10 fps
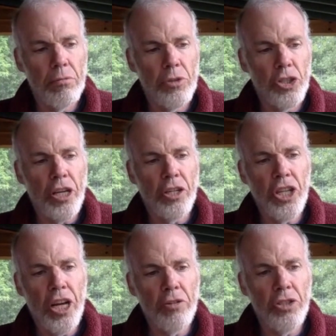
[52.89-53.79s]

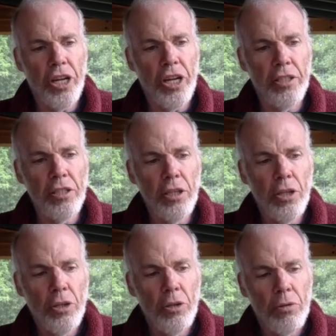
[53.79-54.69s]
Zhengzhou, China,
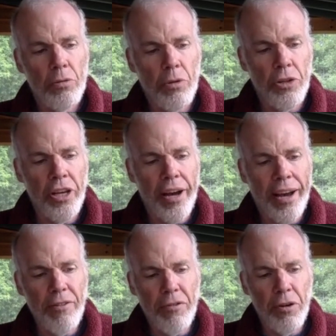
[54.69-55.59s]
where the
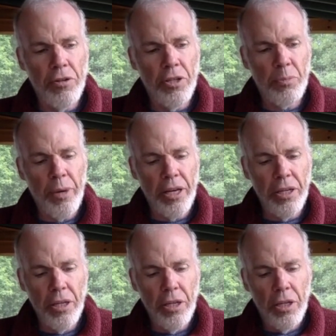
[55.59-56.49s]
iPhone is
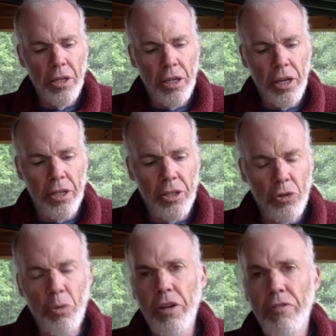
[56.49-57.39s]
made, got
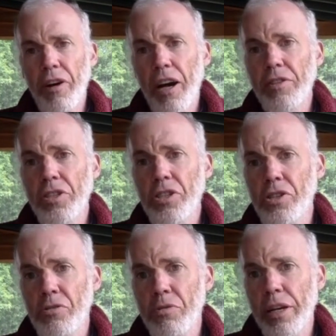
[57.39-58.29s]
25
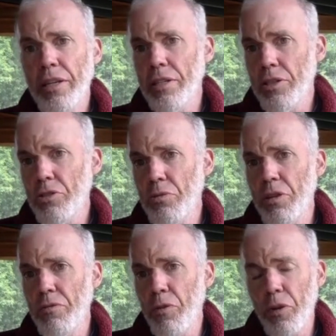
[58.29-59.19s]
inches of rain in a
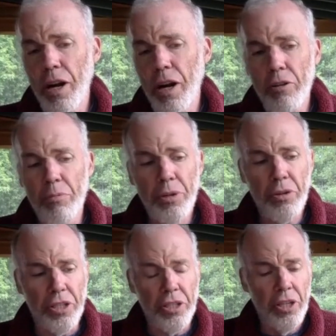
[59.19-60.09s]
24-hour
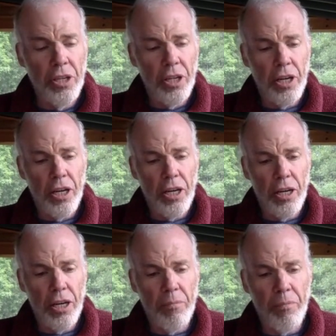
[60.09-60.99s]
period.
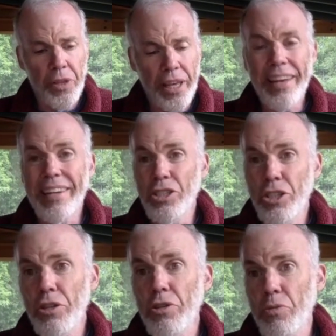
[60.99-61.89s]
They got a
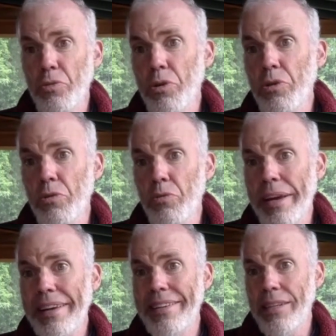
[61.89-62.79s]
year's worth of
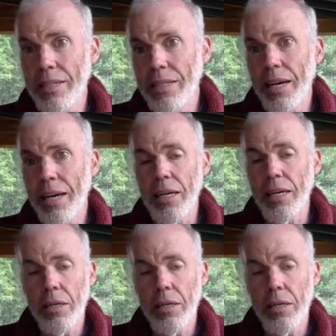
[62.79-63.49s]
rain in a day,